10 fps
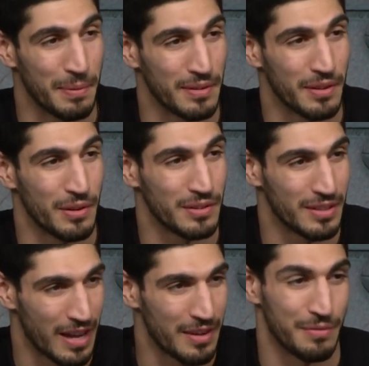people.
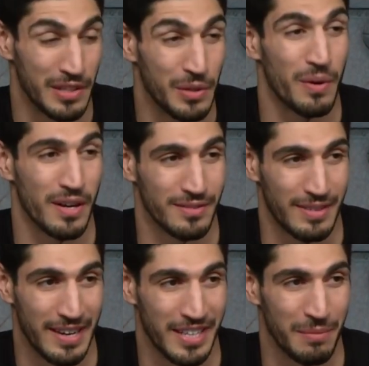That I really want to
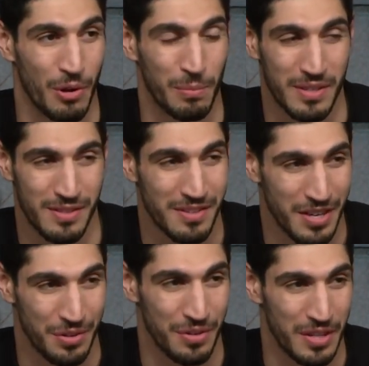thank him. Homeland
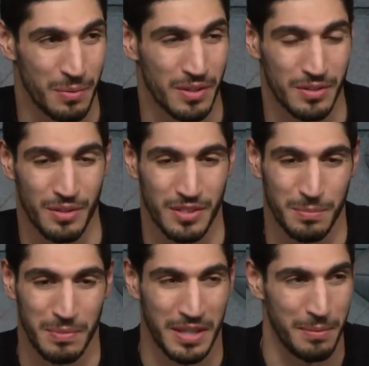Security was,
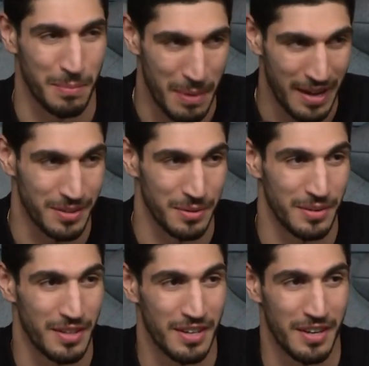just bringing me back to